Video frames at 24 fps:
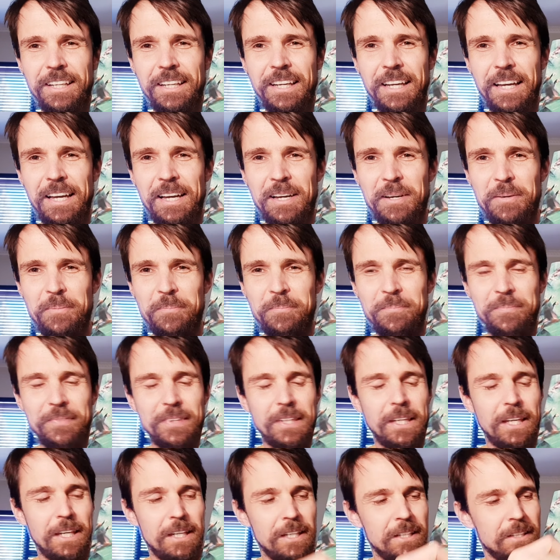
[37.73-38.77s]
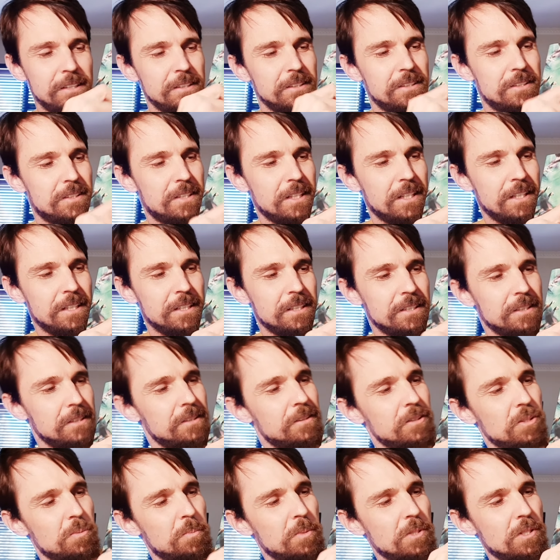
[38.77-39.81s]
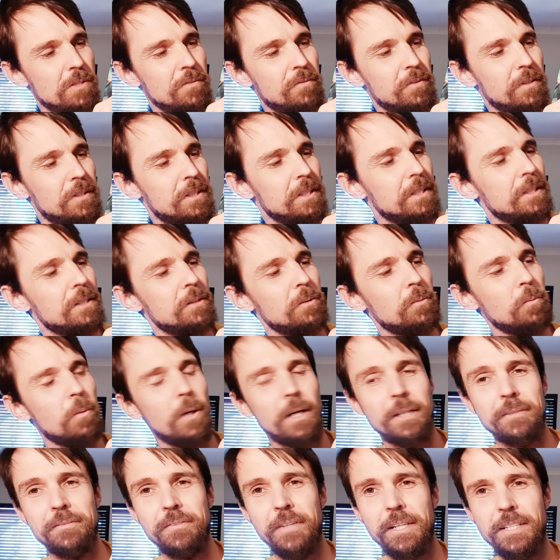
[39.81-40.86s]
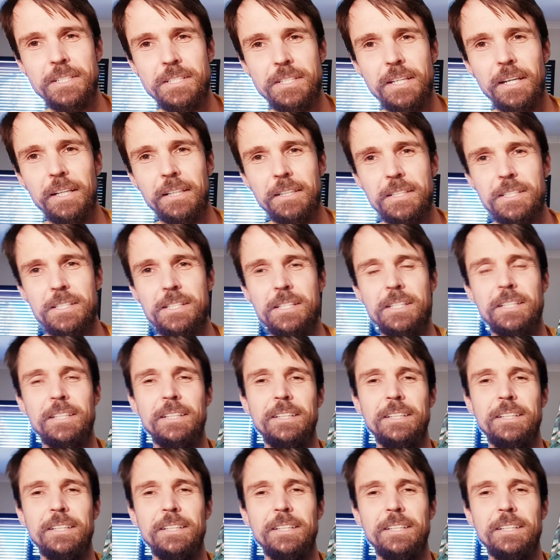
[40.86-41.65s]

and they are specifically white-faced ducks.